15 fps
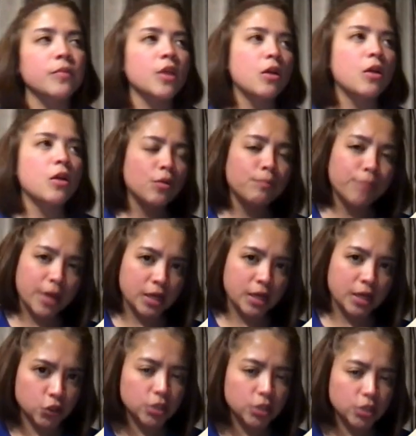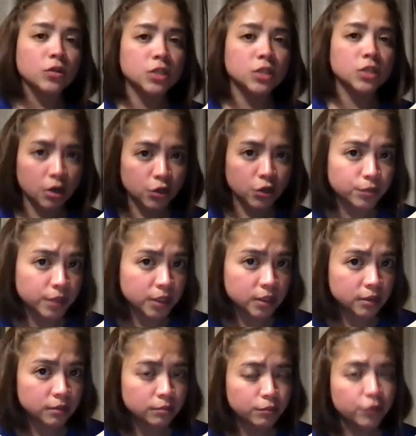compared to the counter
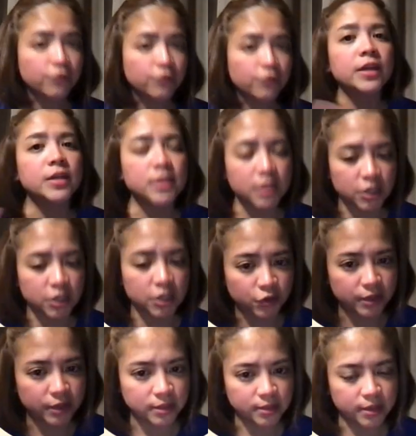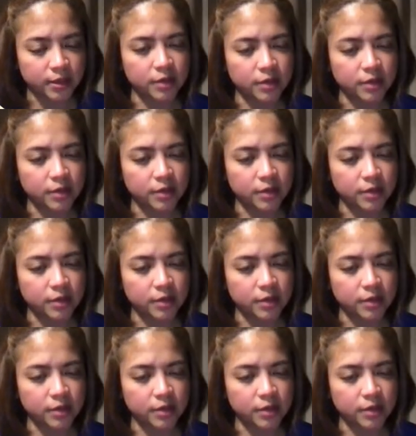argument provided in your essay.